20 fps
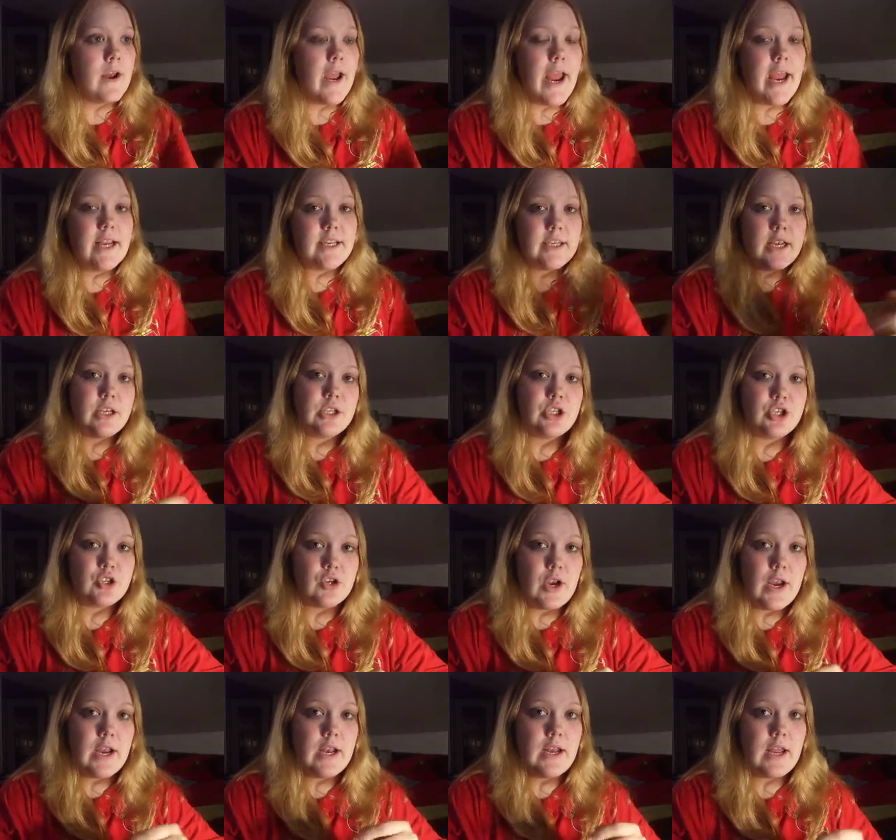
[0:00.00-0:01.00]
eight days
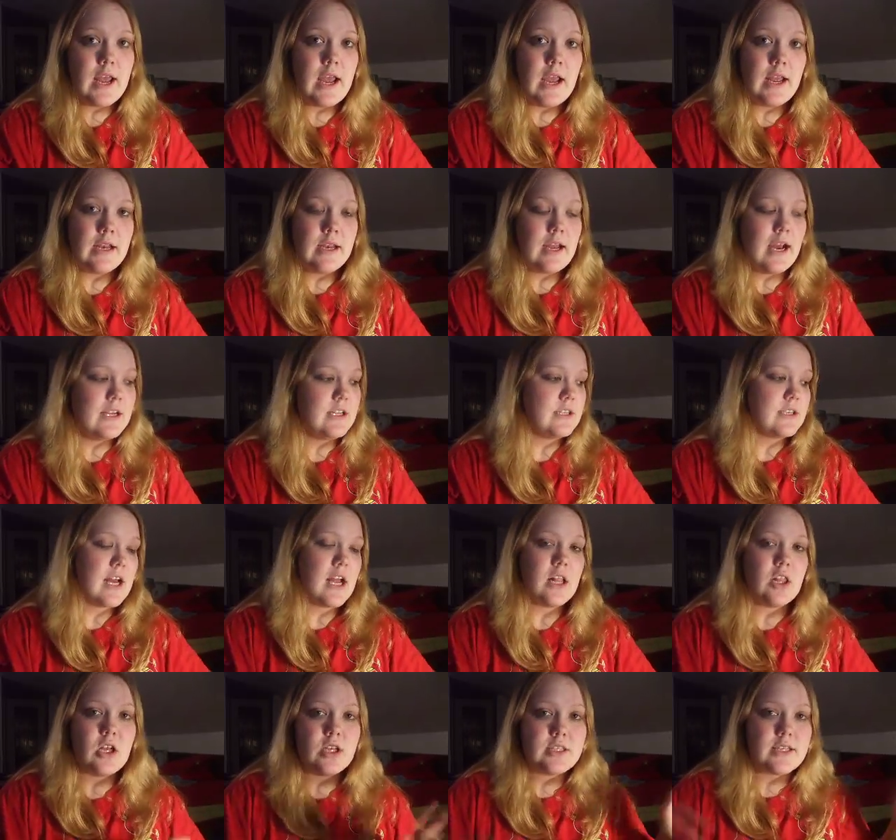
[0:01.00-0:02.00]
straight and I just
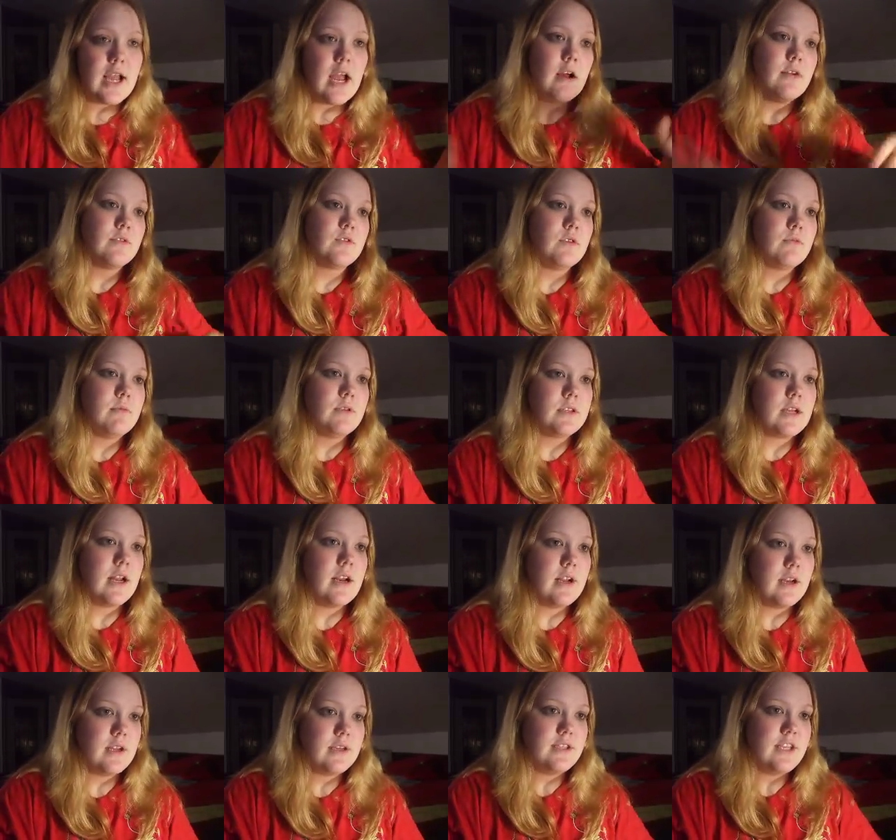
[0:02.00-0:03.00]
kind of lost count so I'm just kind
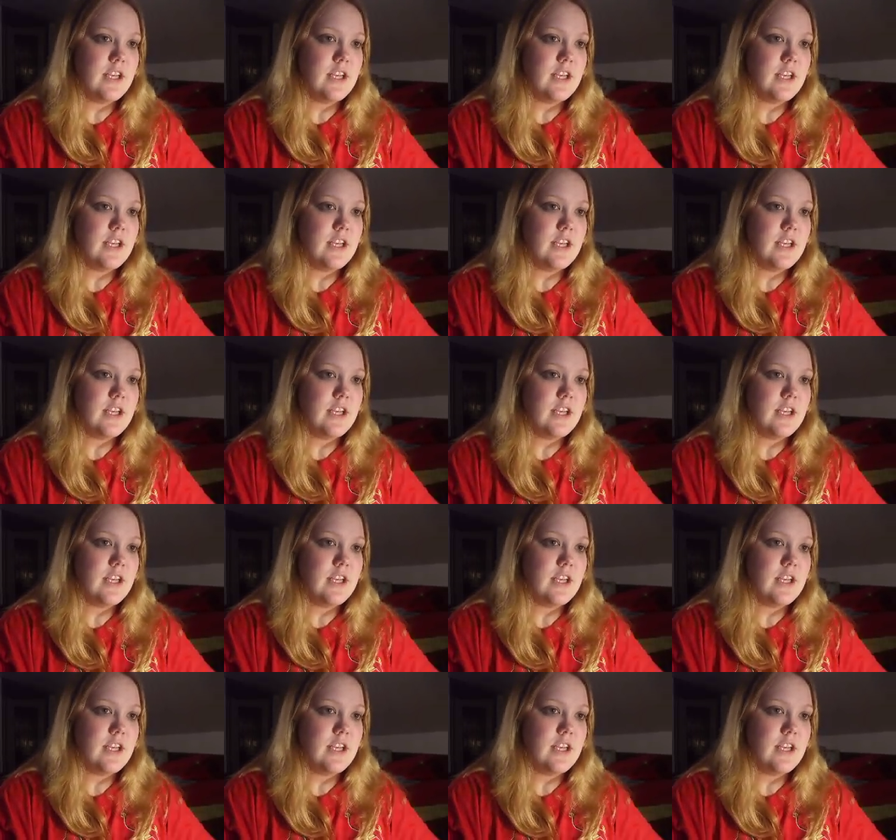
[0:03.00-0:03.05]
of